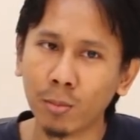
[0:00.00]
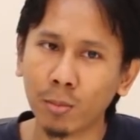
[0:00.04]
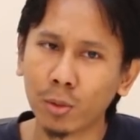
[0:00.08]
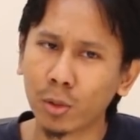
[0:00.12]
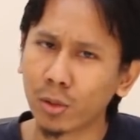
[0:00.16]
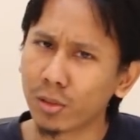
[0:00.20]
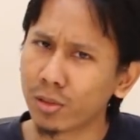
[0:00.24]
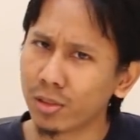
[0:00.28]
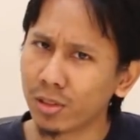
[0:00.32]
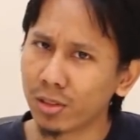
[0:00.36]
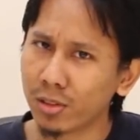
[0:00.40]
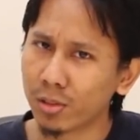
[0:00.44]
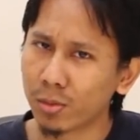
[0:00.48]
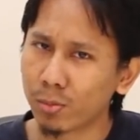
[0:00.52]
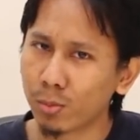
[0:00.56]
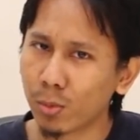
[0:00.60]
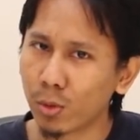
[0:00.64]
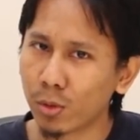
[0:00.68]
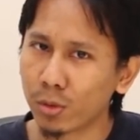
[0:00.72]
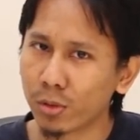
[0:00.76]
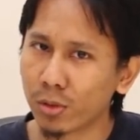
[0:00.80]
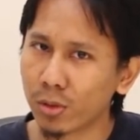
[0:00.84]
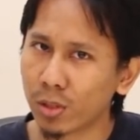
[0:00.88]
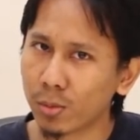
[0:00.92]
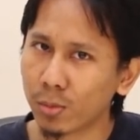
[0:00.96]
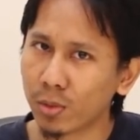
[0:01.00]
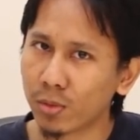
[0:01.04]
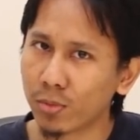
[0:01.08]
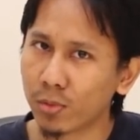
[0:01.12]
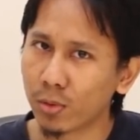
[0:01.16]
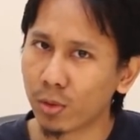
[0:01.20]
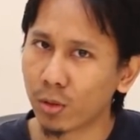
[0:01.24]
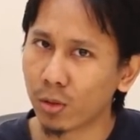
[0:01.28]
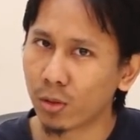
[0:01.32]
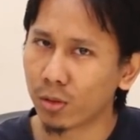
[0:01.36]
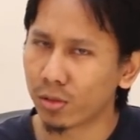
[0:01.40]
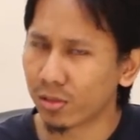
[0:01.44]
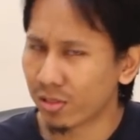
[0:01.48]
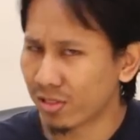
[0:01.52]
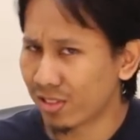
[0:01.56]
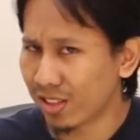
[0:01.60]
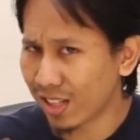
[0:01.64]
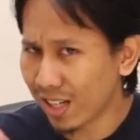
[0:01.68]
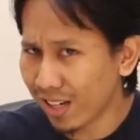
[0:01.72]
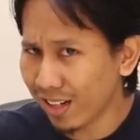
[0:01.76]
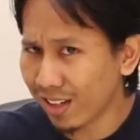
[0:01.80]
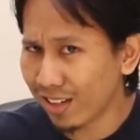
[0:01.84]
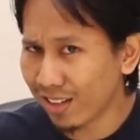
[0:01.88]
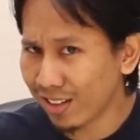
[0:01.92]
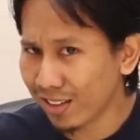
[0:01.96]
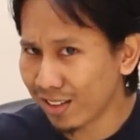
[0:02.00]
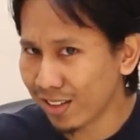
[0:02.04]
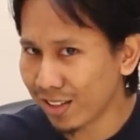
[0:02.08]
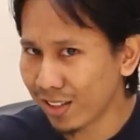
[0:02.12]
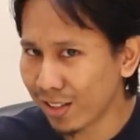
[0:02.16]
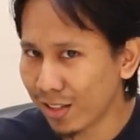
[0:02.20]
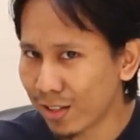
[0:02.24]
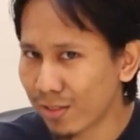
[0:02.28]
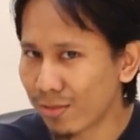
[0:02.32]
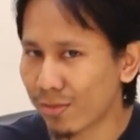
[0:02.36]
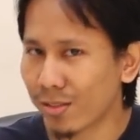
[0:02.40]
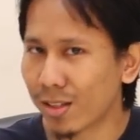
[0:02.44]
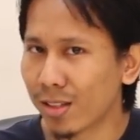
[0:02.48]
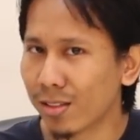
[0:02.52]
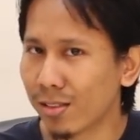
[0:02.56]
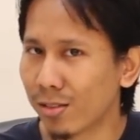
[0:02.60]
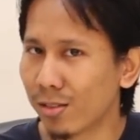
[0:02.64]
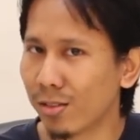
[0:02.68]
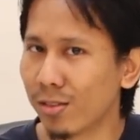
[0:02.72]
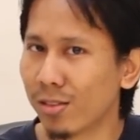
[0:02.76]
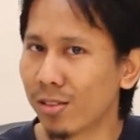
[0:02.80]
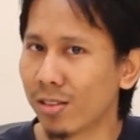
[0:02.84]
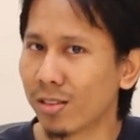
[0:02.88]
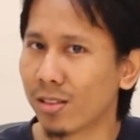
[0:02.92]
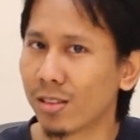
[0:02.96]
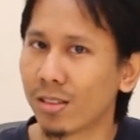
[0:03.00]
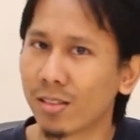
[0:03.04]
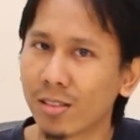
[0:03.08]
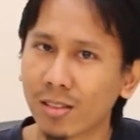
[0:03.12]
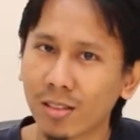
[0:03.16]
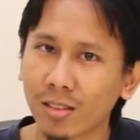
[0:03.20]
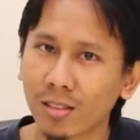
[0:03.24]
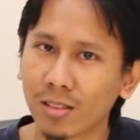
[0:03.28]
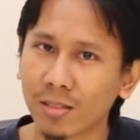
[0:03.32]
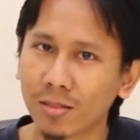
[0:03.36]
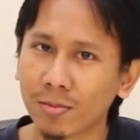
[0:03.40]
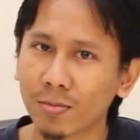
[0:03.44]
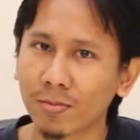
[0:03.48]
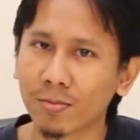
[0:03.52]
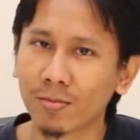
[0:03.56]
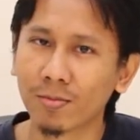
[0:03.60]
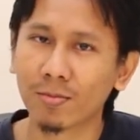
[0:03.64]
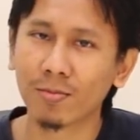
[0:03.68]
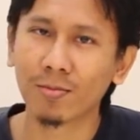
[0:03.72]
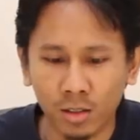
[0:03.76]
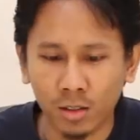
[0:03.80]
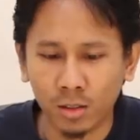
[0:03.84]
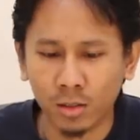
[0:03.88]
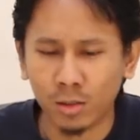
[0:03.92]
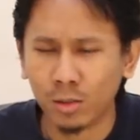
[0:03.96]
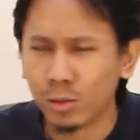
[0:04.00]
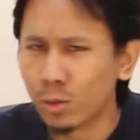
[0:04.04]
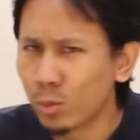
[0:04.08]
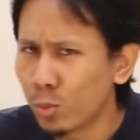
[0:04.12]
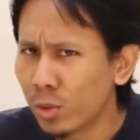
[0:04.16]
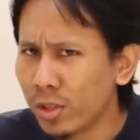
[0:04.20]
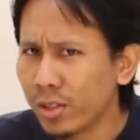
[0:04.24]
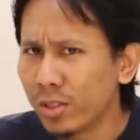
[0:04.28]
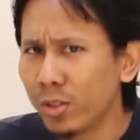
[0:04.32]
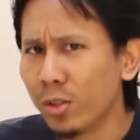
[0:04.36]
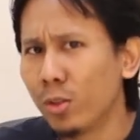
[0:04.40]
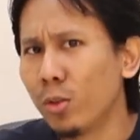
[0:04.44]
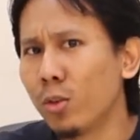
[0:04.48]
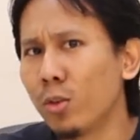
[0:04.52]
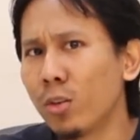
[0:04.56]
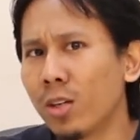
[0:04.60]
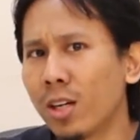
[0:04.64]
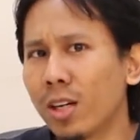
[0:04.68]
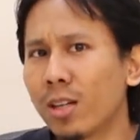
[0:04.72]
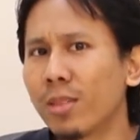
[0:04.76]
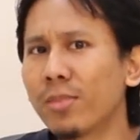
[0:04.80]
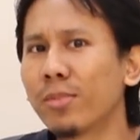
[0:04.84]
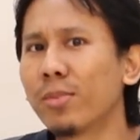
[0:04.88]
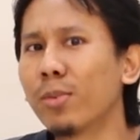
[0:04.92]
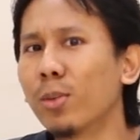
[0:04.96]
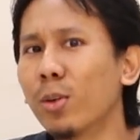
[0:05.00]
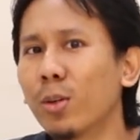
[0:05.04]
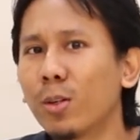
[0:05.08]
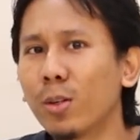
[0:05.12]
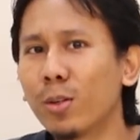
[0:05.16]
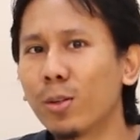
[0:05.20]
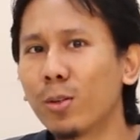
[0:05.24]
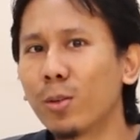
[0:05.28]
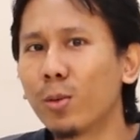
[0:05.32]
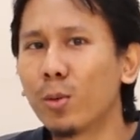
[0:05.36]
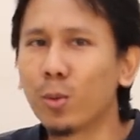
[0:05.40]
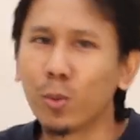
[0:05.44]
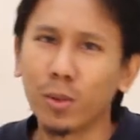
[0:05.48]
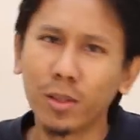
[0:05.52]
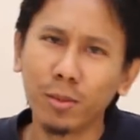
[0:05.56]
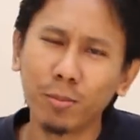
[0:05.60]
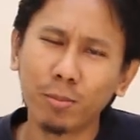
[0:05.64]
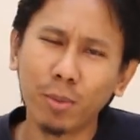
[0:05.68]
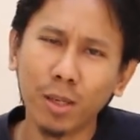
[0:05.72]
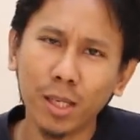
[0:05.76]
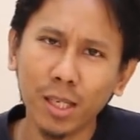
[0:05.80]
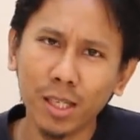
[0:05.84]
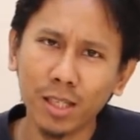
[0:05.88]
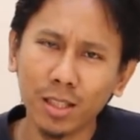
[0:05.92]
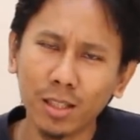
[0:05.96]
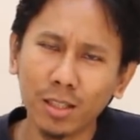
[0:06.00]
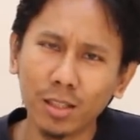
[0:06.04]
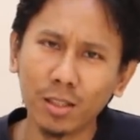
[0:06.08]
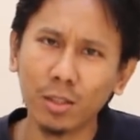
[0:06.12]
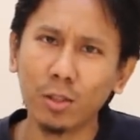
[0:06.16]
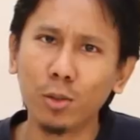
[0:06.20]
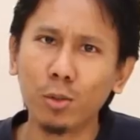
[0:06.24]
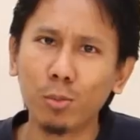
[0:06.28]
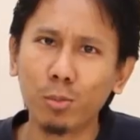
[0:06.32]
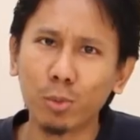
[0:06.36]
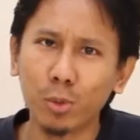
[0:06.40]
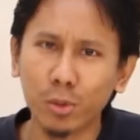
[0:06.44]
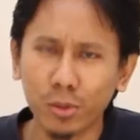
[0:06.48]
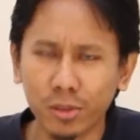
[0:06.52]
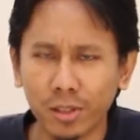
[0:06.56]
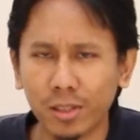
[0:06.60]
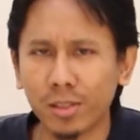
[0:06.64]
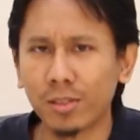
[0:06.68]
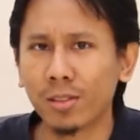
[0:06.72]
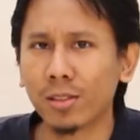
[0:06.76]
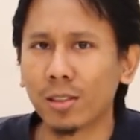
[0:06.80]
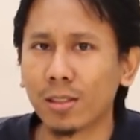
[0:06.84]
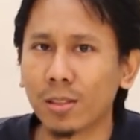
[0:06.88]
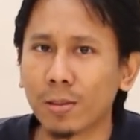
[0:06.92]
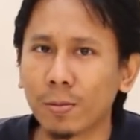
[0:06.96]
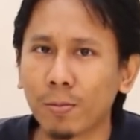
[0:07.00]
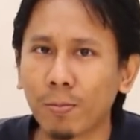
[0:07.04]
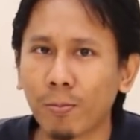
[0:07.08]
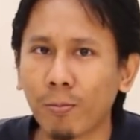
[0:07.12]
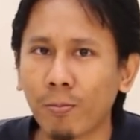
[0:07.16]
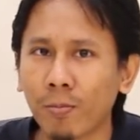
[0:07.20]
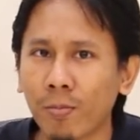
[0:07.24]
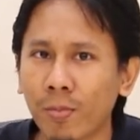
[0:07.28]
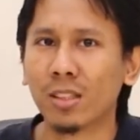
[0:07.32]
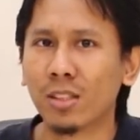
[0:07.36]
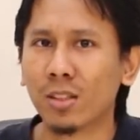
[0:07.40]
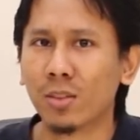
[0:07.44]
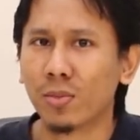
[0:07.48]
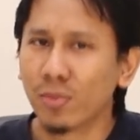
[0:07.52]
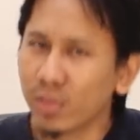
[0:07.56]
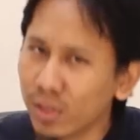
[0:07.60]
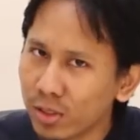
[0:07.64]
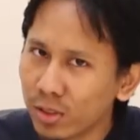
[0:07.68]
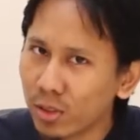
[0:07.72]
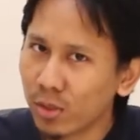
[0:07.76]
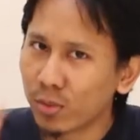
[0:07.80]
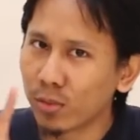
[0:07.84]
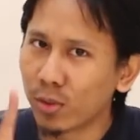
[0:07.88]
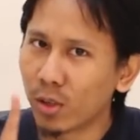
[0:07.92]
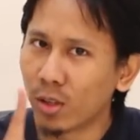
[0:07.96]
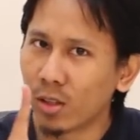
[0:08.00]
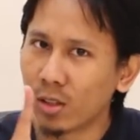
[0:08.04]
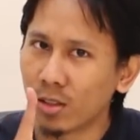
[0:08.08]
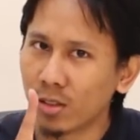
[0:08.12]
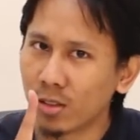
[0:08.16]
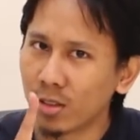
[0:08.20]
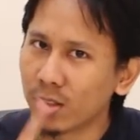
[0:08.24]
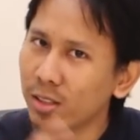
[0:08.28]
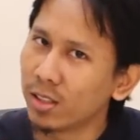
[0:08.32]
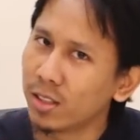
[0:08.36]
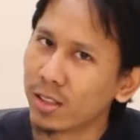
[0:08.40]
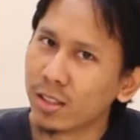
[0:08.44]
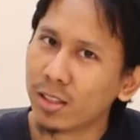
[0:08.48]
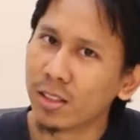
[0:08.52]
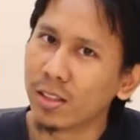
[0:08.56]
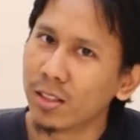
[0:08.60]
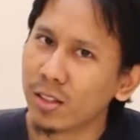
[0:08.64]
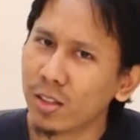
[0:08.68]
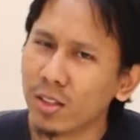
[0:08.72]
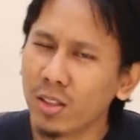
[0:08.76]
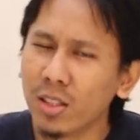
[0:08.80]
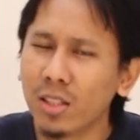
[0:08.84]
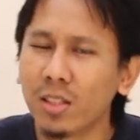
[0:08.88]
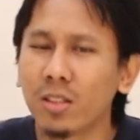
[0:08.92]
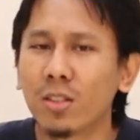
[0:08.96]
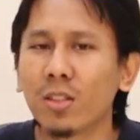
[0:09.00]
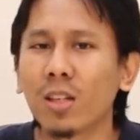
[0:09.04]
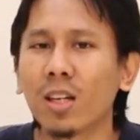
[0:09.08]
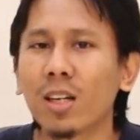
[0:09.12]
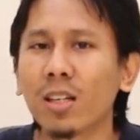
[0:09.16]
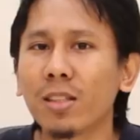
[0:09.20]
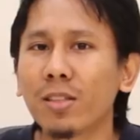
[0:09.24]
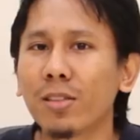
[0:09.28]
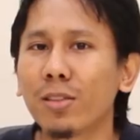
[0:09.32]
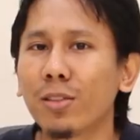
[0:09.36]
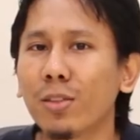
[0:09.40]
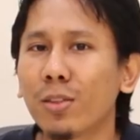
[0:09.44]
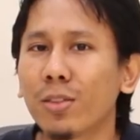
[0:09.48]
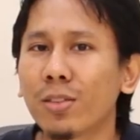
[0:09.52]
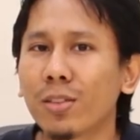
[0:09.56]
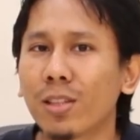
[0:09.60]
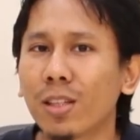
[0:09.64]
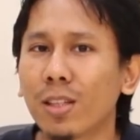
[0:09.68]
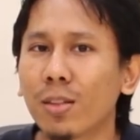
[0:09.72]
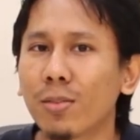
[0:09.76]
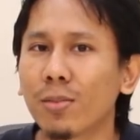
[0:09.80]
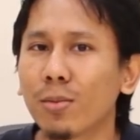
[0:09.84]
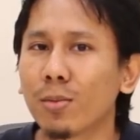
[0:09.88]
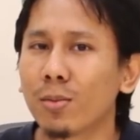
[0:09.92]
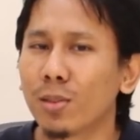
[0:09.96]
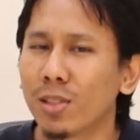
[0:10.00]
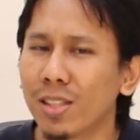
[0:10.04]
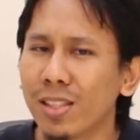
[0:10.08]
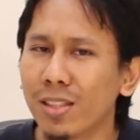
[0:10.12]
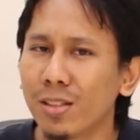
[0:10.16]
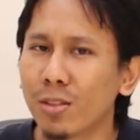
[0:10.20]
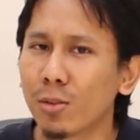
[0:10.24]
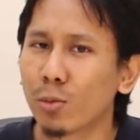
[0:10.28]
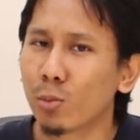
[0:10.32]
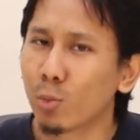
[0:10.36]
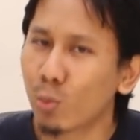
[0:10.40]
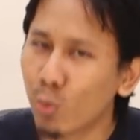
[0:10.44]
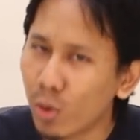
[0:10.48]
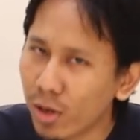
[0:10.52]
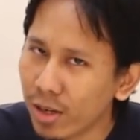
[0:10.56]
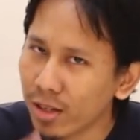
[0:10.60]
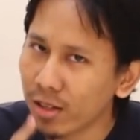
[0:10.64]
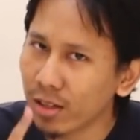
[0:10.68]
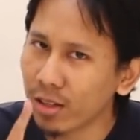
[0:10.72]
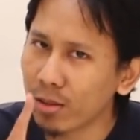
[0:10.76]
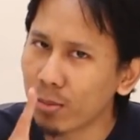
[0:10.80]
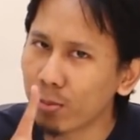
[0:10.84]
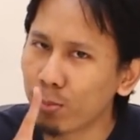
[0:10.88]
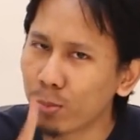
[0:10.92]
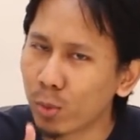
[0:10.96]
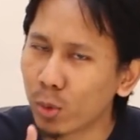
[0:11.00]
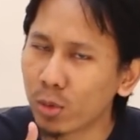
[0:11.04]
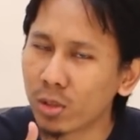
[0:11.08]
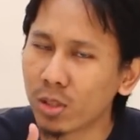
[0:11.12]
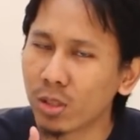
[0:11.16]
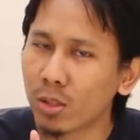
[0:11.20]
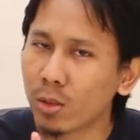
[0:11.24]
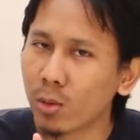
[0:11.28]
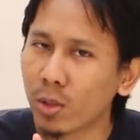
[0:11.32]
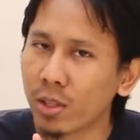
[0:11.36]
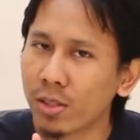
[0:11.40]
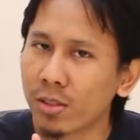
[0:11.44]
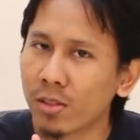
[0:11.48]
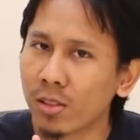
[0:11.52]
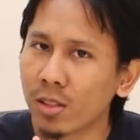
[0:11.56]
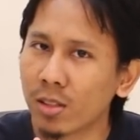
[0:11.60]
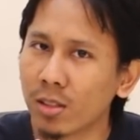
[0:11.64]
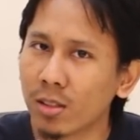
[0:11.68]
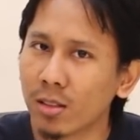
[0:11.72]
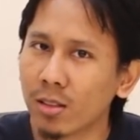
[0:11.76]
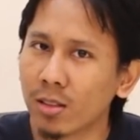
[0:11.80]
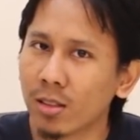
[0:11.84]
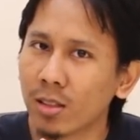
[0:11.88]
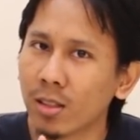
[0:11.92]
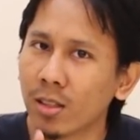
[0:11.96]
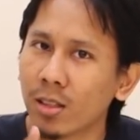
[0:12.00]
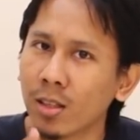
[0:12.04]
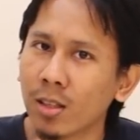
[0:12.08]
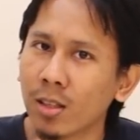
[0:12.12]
because it's more suitable for slightly advanced users. So what do you look out for when buying a new processor? First of all, you need to ask yourself this one important question.